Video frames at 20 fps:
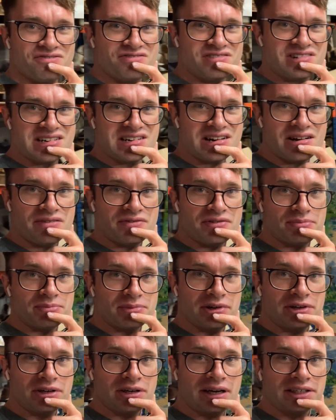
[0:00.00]
really know if we're
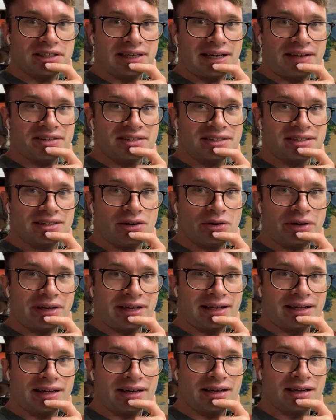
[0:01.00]
going to actually get this
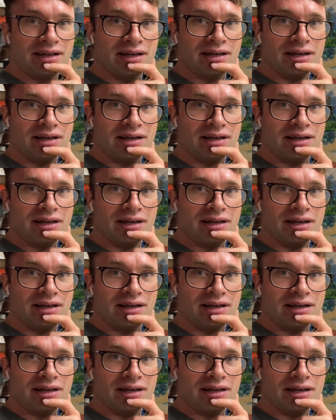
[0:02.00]
looking